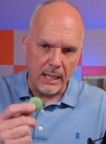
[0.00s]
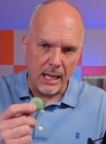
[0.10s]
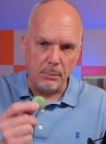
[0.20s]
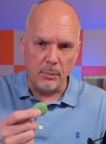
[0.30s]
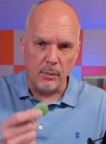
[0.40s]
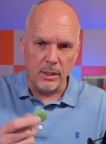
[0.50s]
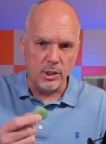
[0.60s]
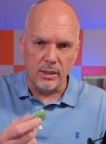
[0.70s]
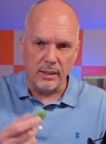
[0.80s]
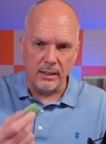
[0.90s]
had people
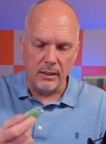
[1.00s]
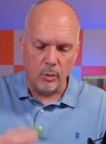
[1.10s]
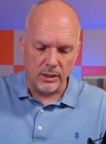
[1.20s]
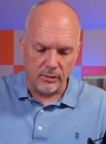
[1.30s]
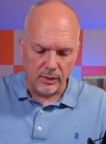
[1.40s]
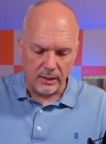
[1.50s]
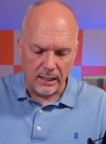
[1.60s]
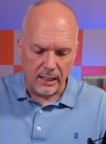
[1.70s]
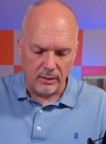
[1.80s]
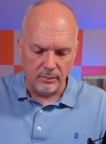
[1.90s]
mention that it wasn't very
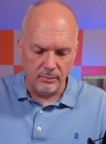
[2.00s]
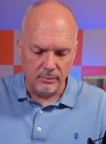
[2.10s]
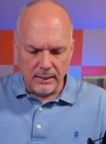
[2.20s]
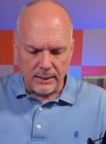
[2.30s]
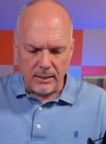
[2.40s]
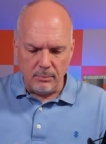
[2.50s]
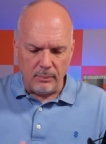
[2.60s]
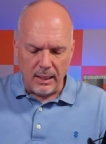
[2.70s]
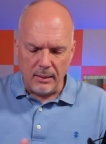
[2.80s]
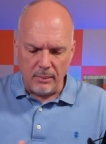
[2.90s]
loud. See,
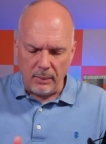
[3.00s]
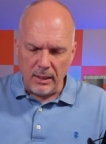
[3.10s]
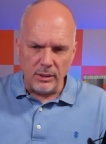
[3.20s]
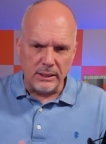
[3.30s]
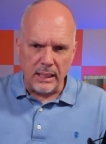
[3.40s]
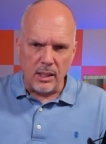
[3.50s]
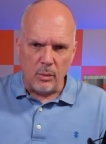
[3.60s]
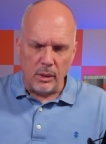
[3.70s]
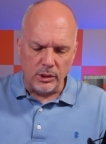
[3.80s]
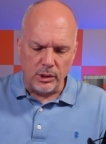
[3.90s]
my, my
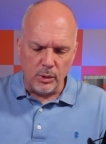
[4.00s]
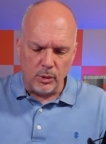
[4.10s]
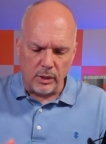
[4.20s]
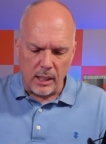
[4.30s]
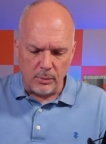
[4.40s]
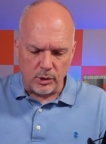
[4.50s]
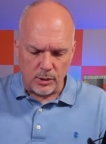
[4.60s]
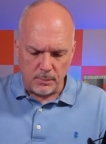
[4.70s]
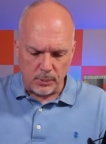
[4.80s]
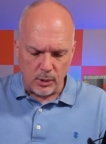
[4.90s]
understanding was you were able
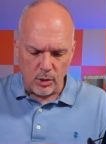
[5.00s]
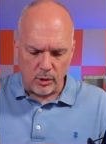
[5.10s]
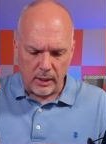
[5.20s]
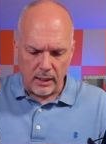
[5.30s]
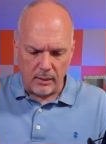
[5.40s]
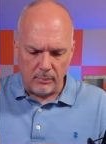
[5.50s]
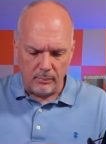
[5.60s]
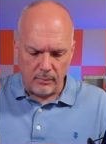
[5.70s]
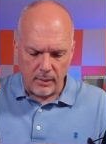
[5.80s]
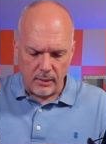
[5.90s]
to
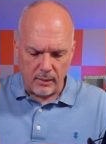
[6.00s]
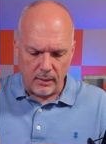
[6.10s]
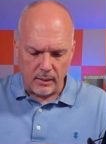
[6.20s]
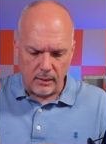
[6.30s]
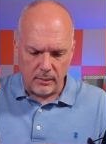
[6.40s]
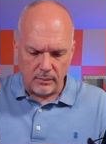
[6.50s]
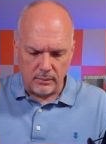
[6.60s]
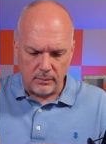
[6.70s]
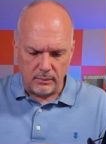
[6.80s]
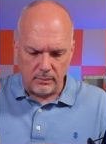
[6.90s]
program the
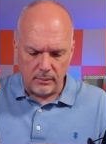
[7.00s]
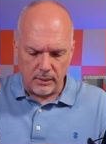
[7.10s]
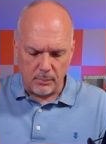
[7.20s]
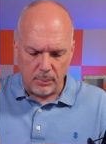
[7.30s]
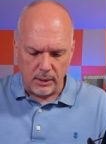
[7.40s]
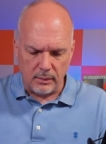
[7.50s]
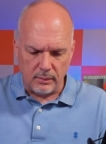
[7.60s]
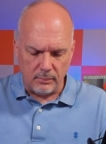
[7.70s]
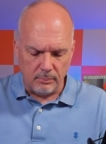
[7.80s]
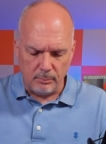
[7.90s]
the
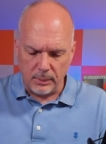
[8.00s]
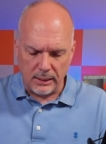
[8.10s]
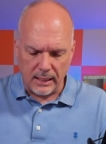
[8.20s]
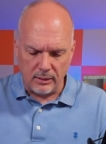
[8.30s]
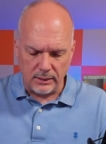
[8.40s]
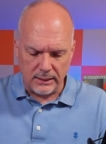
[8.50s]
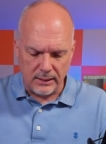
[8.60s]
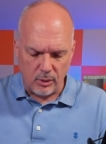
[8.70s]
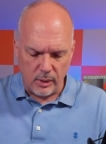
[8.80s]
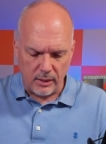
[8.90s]
button, but I don't
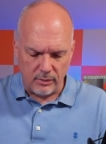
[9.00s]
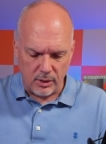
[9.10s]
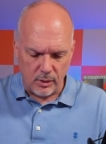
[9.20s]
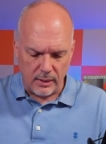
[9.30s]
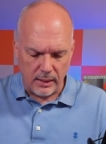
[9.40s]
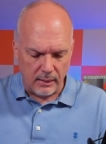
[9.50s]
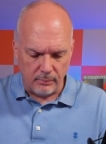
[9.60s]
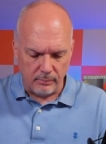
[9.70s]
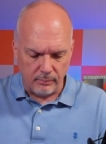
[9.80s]
see a way of doing that.